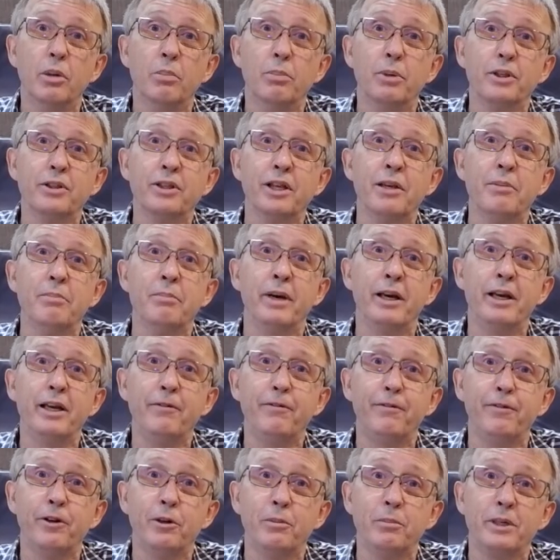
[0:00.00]
but they may
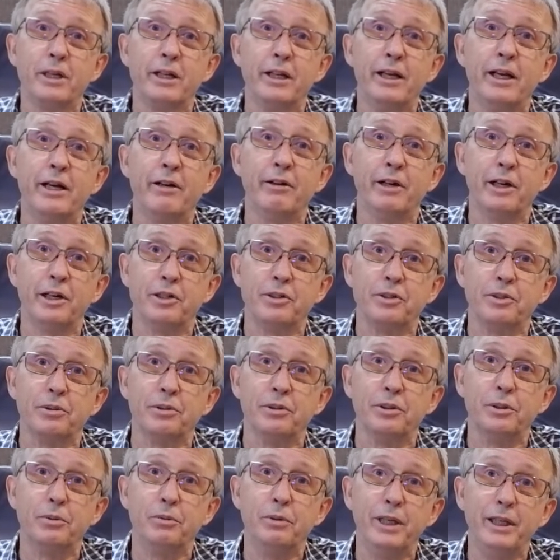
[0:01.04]
form clear ice
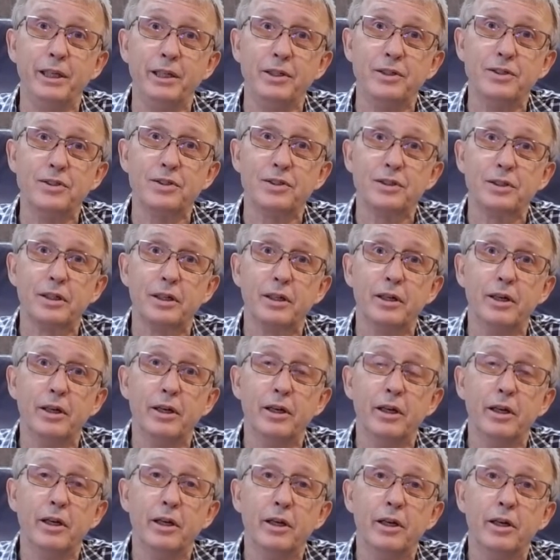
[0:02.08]
on the wings.
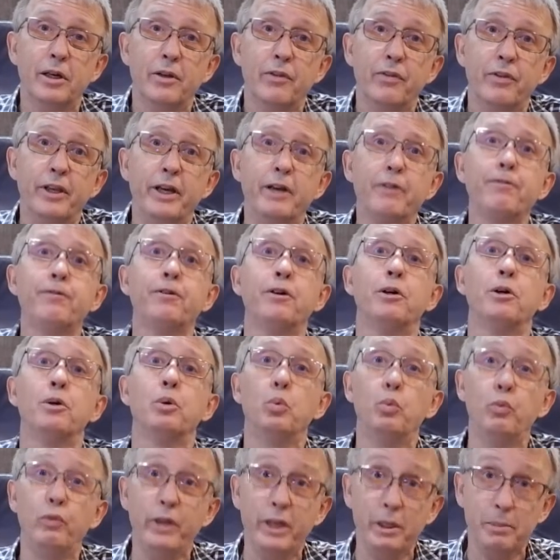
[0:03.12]
Therefore,
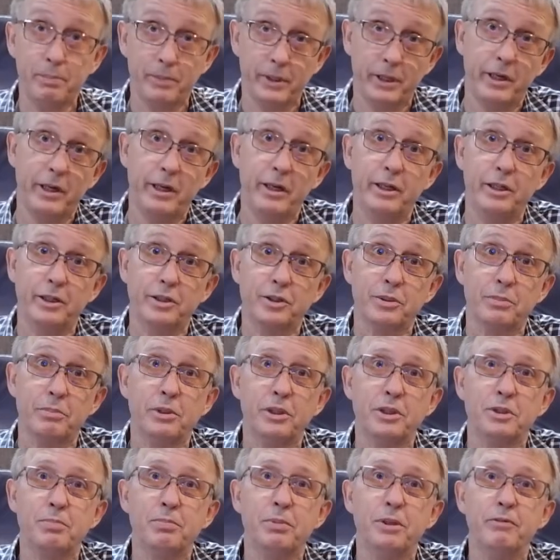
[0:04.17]
we pilots
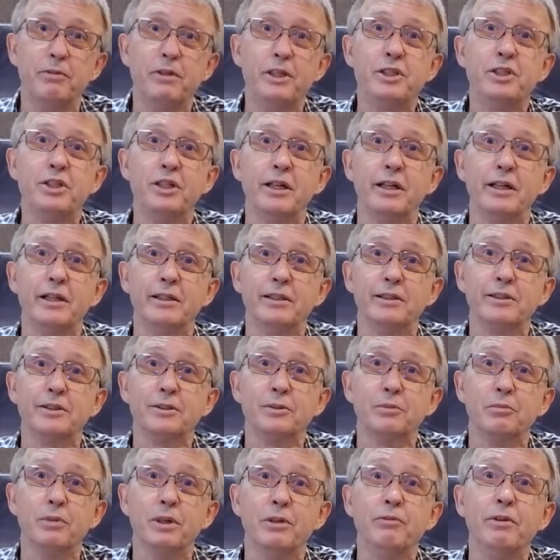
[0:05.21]
must be
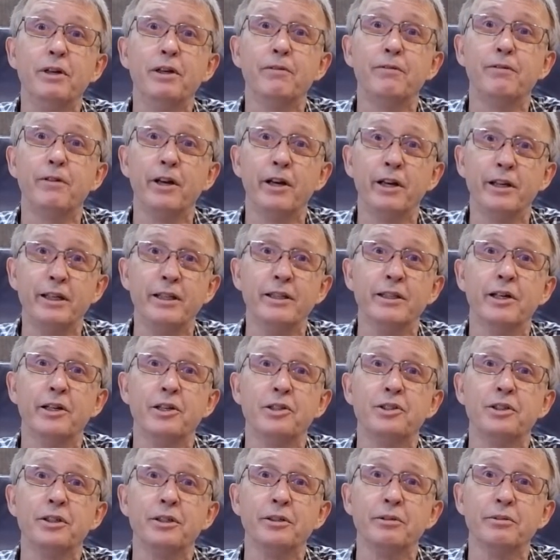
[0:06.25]
vigilant when we are flying in
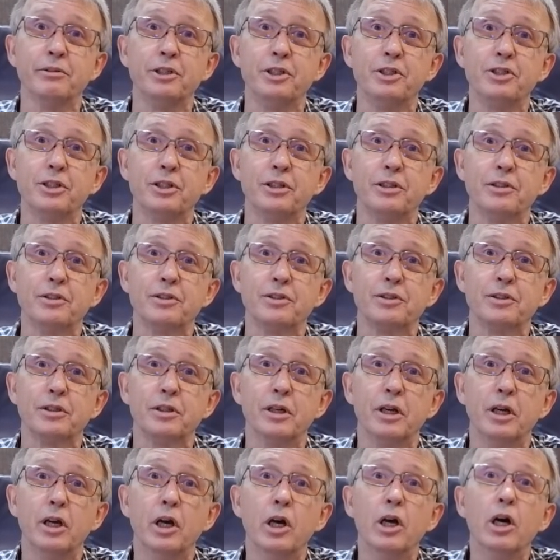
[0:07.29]
icing conditions.
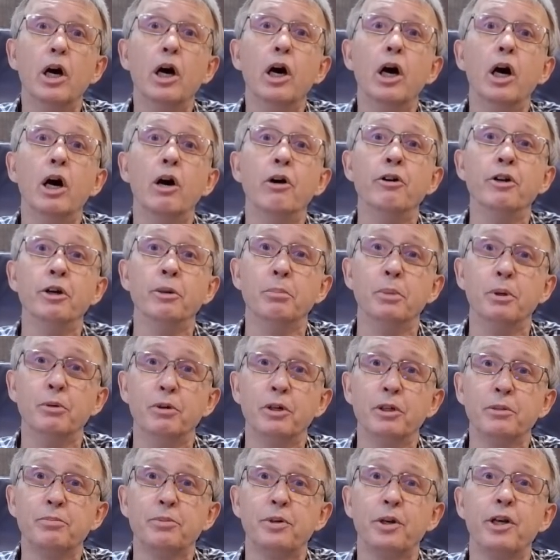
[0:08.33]
Our number
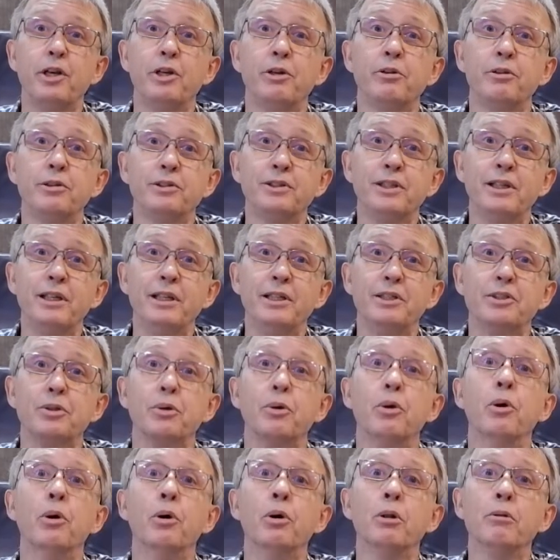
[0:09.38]
one priority is
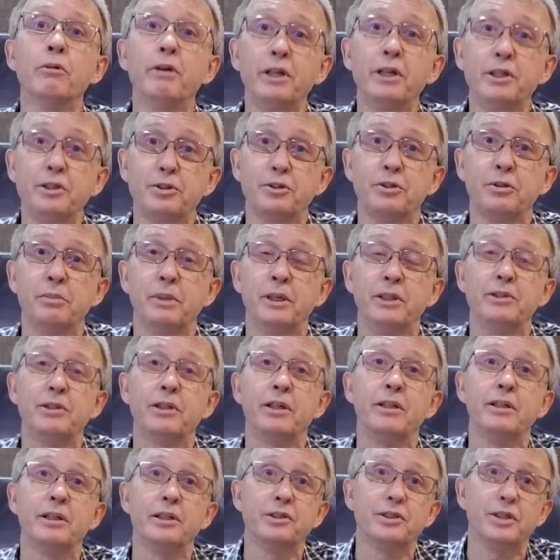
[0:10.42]
always to
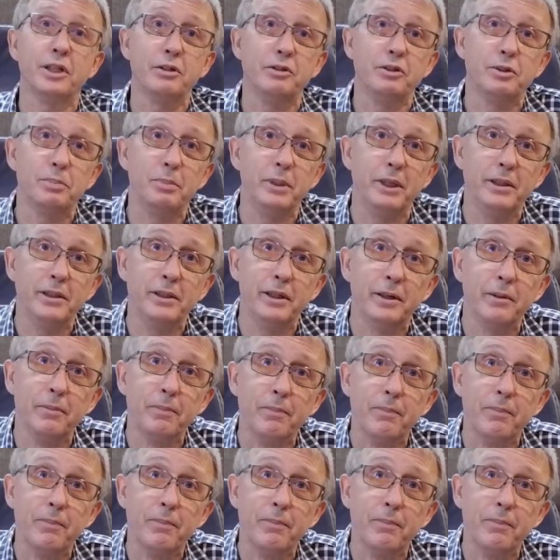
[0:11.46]
maintain a safe speed.